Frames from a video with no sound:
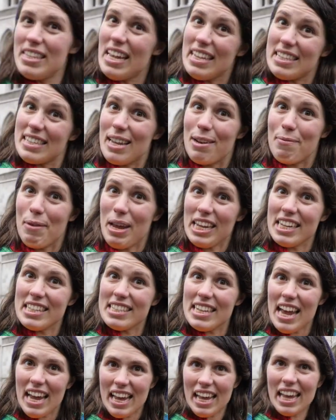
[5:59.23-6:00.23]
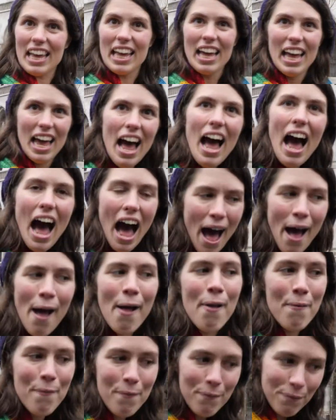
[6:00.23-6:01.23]
That's going to make you sick. Yeah.
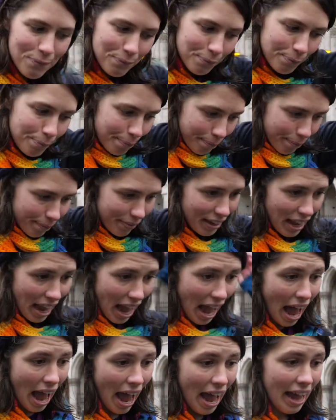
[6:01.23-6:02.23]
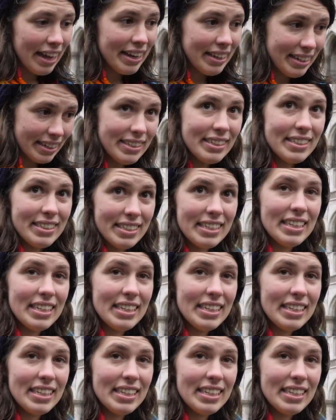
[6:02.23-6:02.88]
Um, Let's avoid all that and, dirtiness.